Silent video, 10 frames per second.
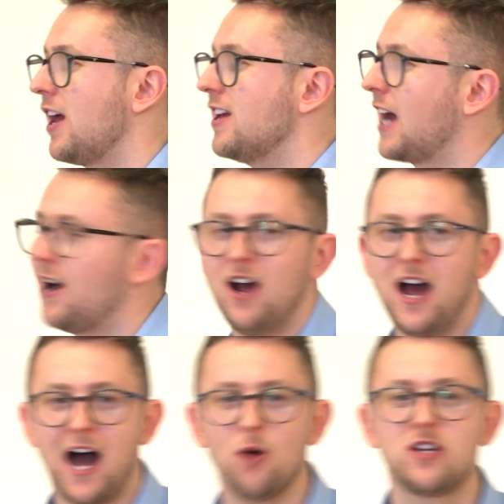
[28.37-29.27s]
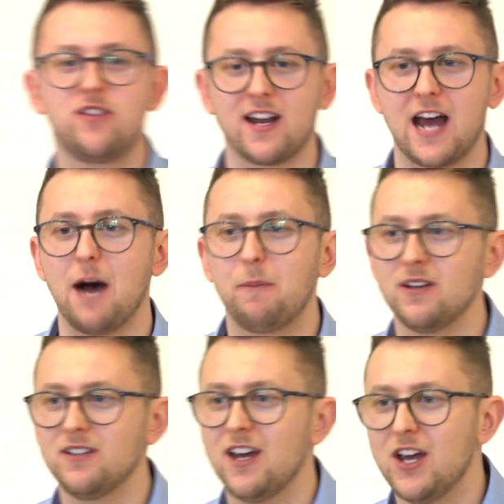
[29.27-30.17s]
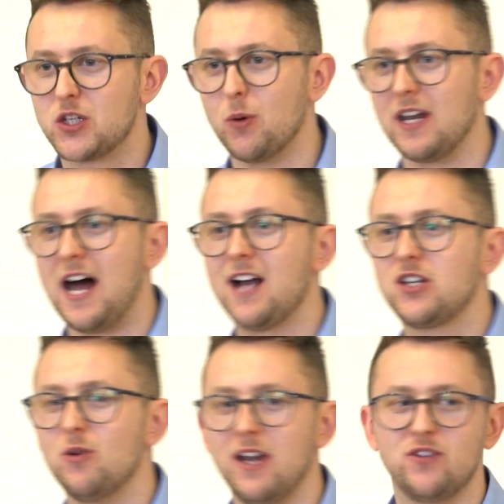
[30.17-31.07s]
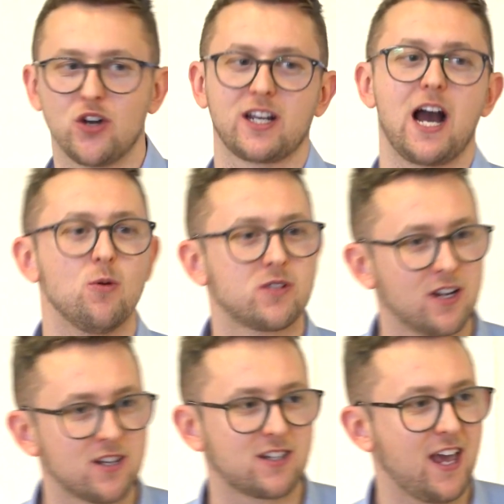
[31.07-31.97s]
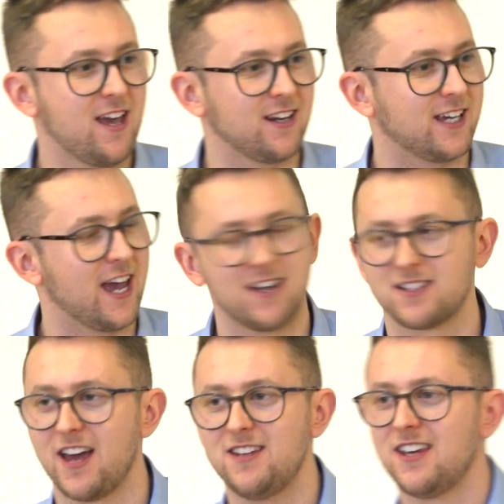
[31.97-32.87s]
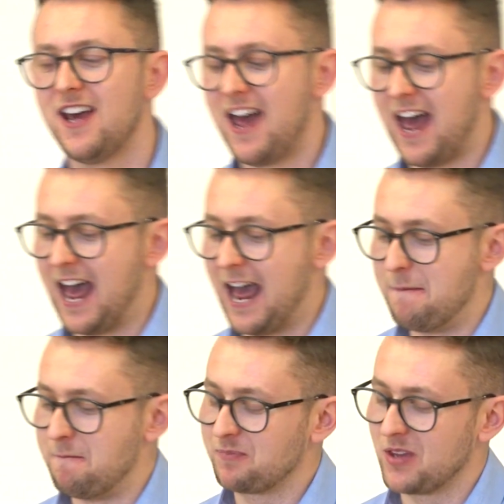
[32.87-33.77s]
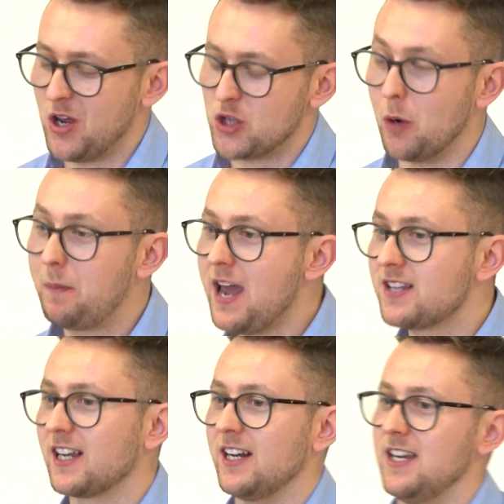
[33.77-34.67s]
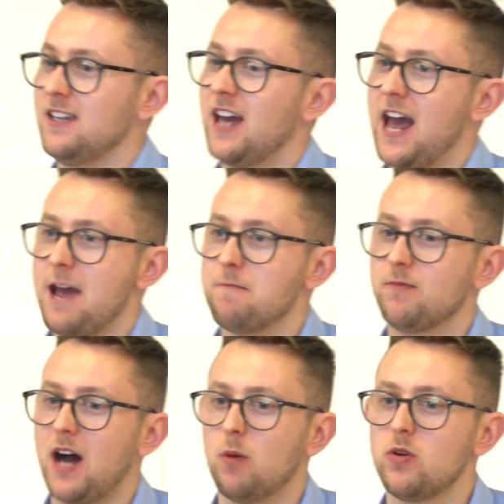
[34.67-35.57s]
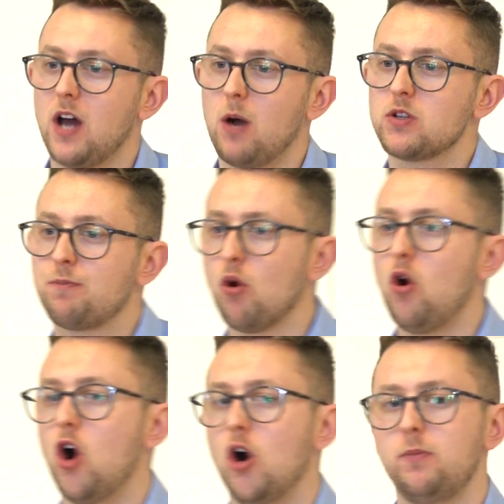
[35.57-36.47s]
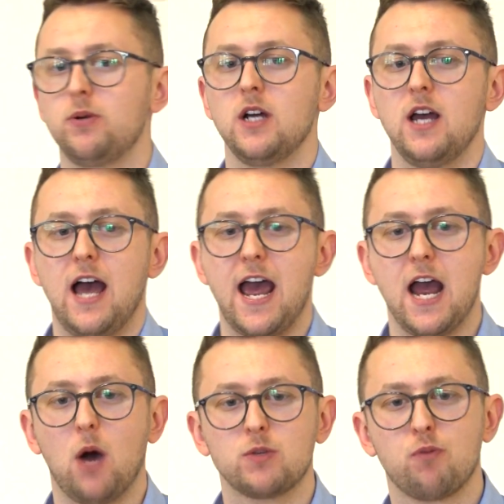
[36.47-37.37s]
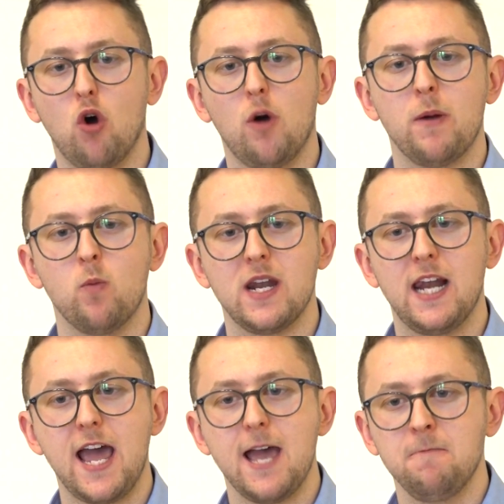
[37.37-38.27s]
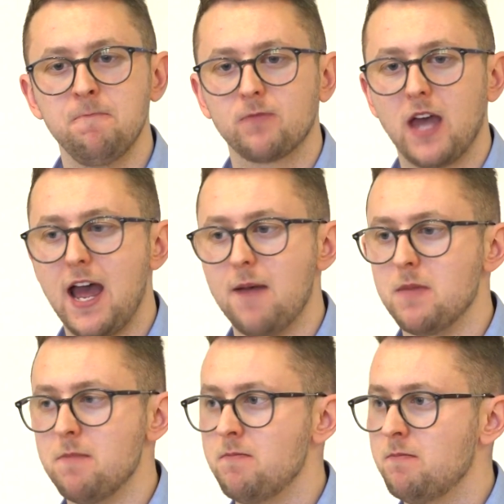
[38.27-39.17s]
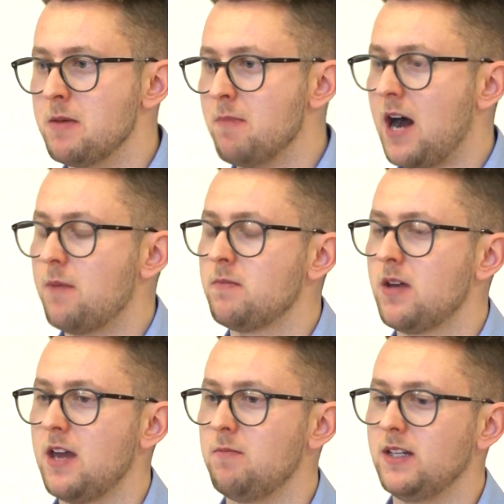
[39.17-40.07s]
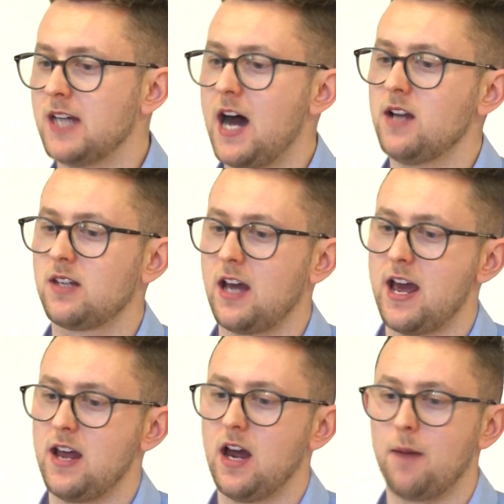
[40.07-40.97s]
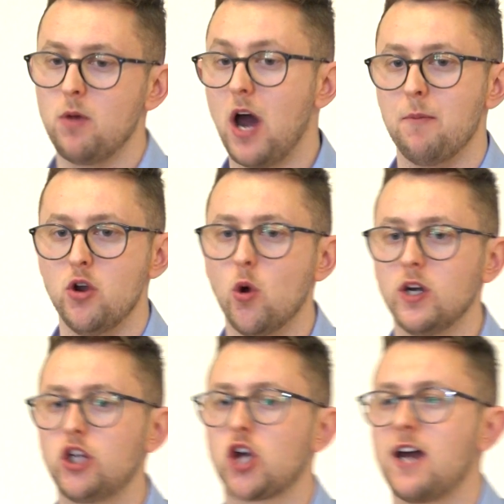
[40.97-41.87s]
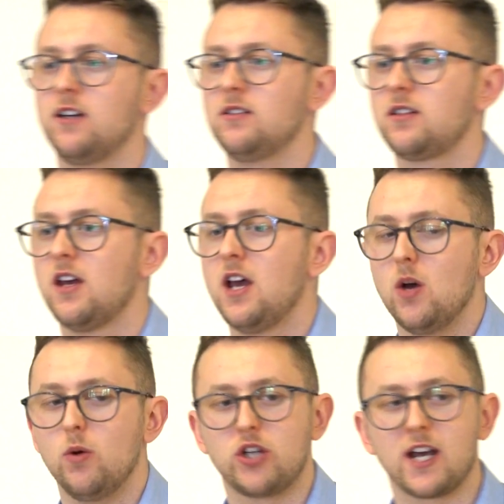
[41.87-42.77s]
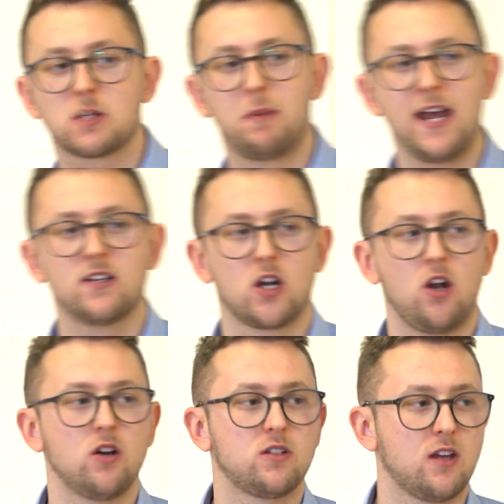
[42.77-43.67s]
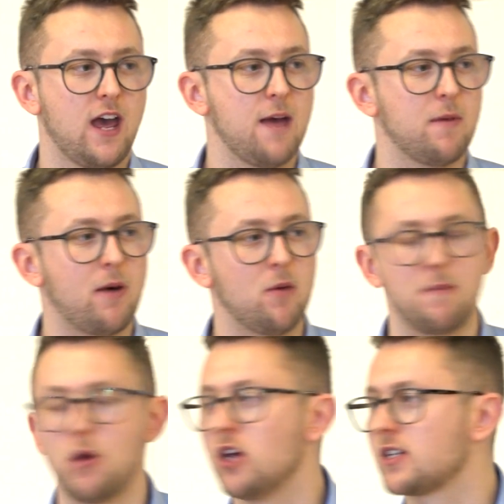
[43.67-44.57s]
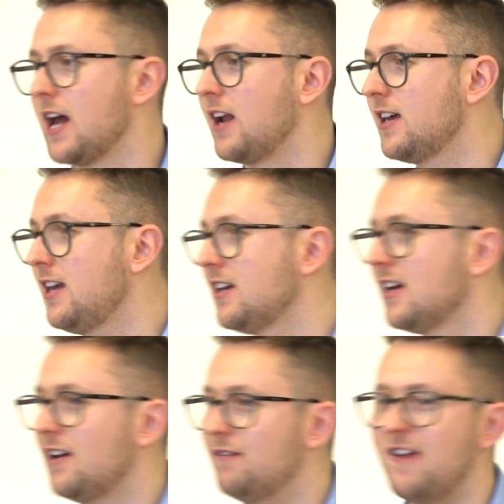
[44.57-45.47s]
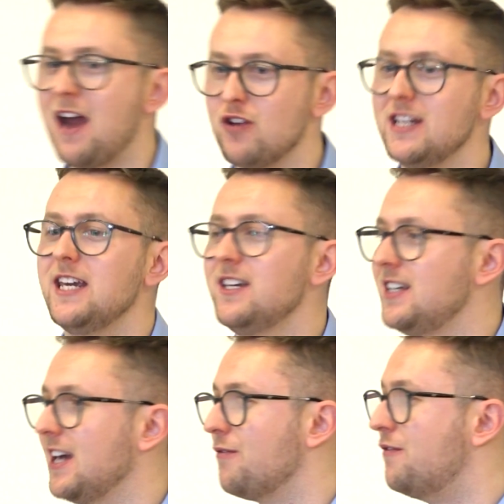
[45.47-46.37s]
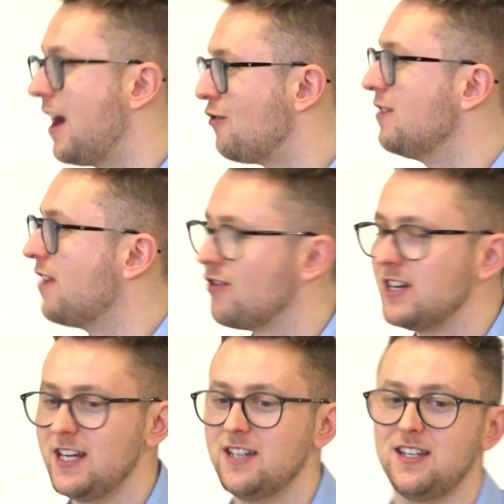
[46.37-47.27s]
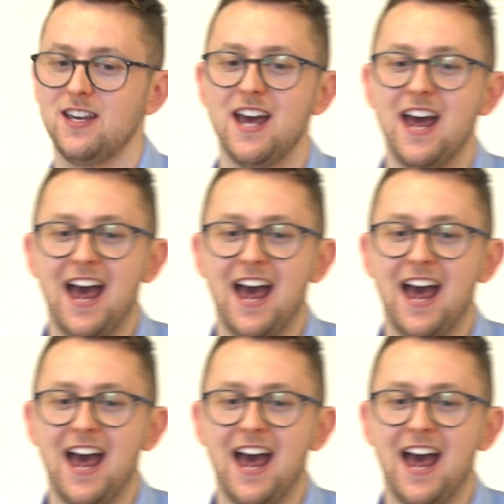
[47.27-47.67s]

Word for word: Like, how, how did that happen to a lad who lived on a council estate in Gateshead? Um, so basically, um, I, I was brought up, uh, I was brought up in Winlaton. Uh, me, me mum and me dad, uh, I'm, I'm an only child, which explains a lot um, about my personality. Very needy, I'm very, very needy.